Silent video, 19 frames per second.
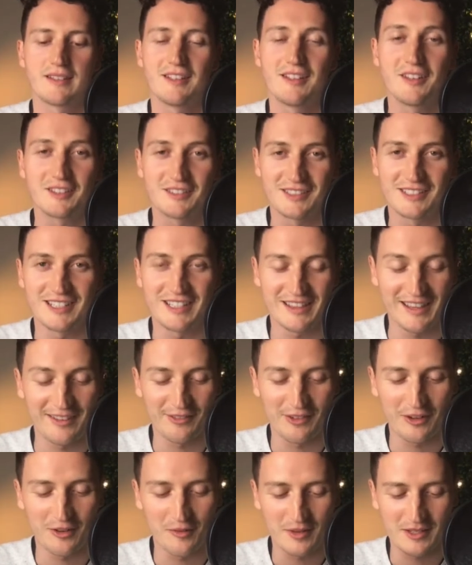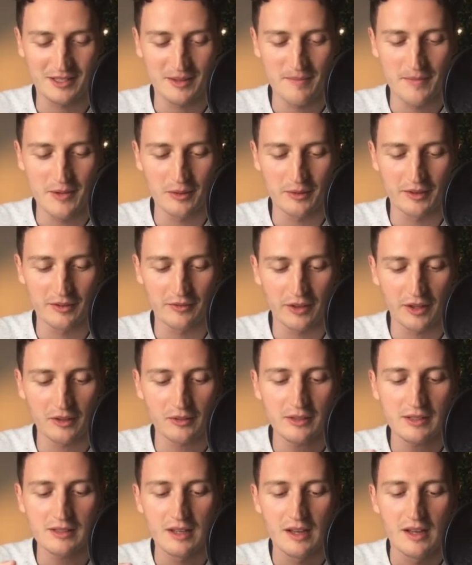You see they've got almost 1 million
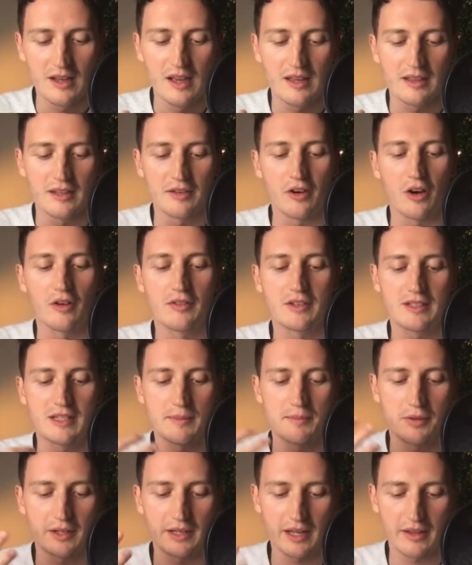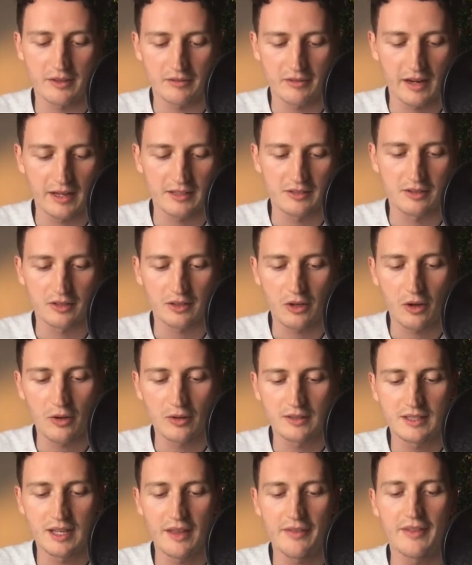followers. They're obviously putting out the right sort of
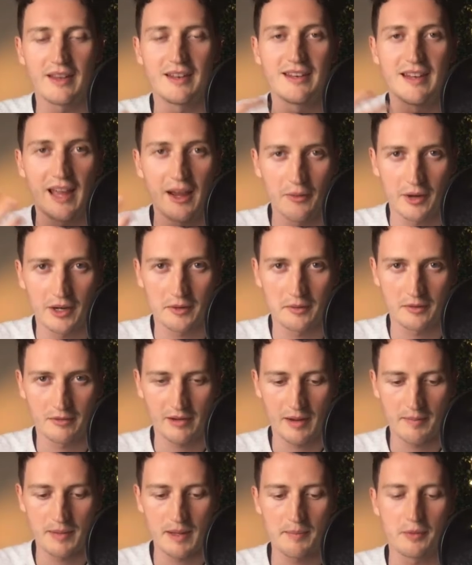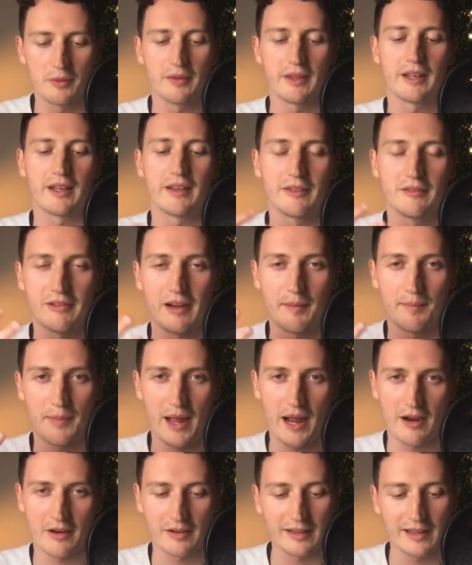content. They're networking with the right people. They're getting the right
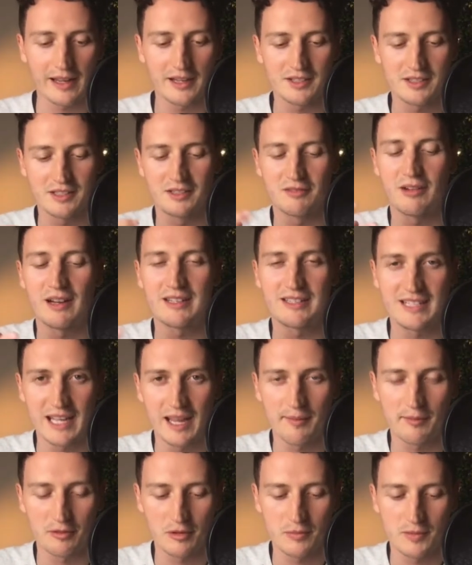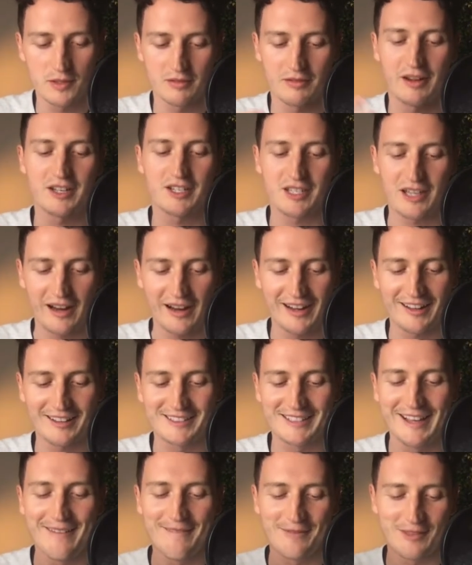power engagers, the right DM groups, the right shout outs,
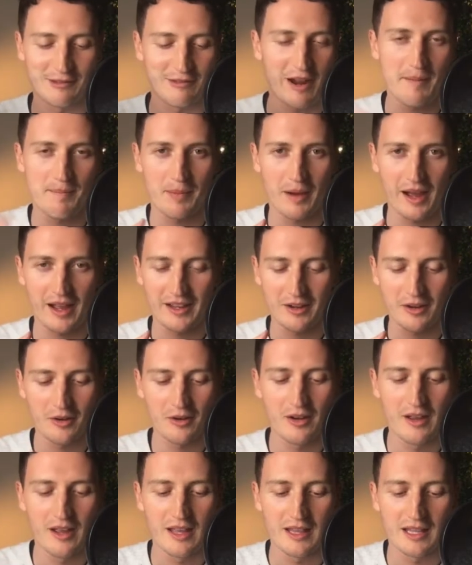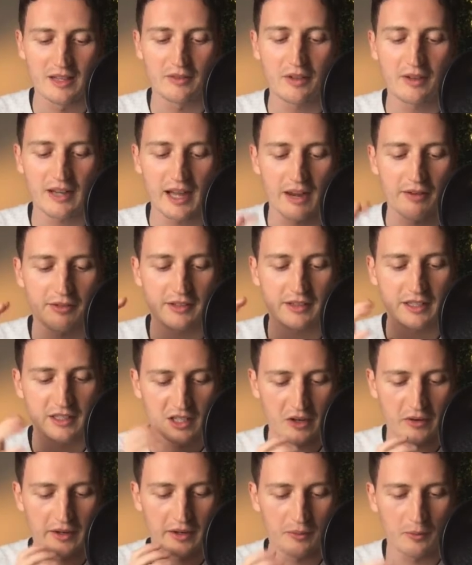the right bio. They've got everything
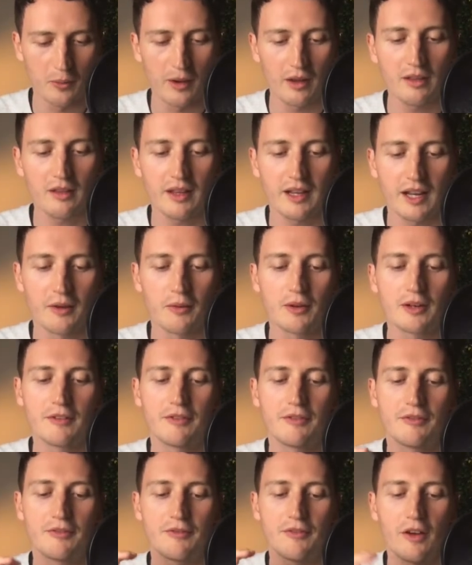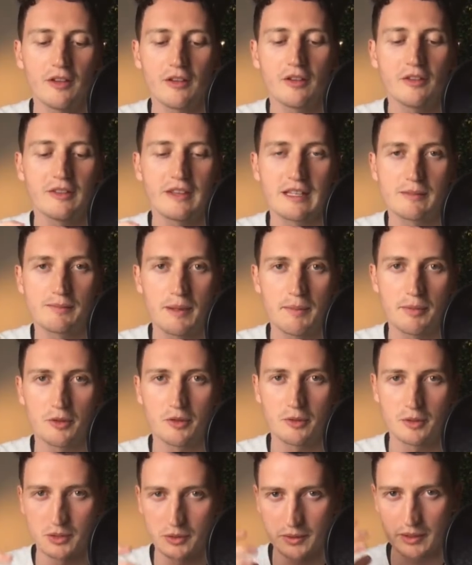going well, and I want to follow these people who
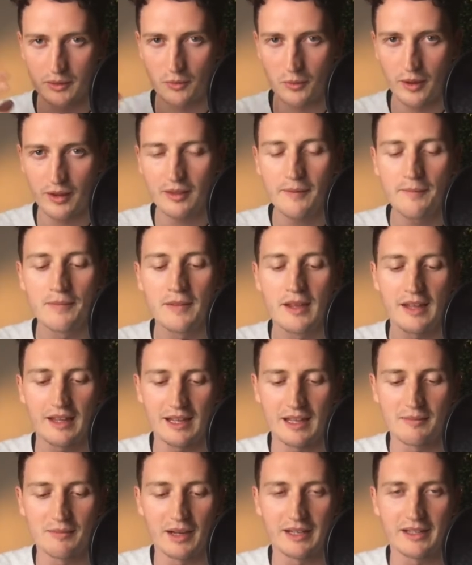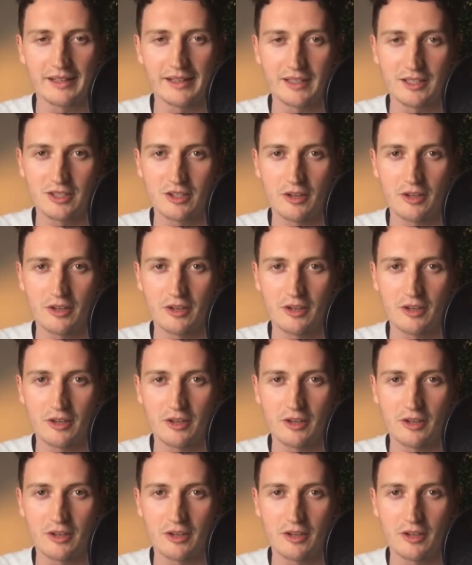are doing well in my niche.